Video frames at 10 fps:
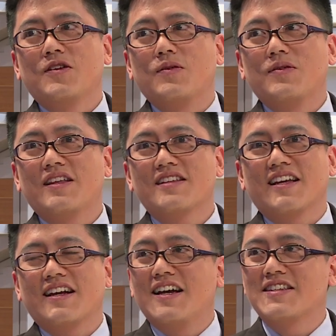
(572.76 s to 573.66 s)
know, that's
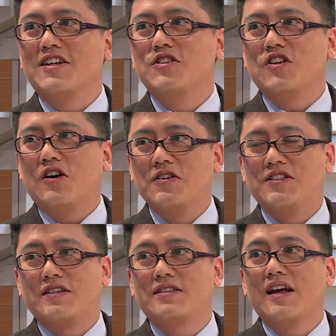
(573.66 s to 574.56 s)
like asking a
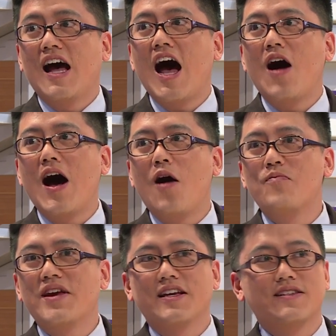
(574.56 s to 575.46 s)
geologist. How
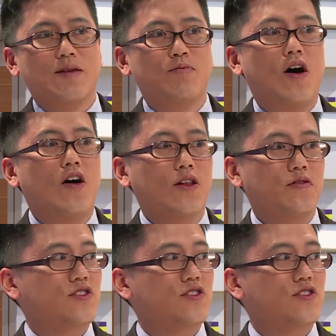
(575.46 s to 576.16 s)
big is a ball of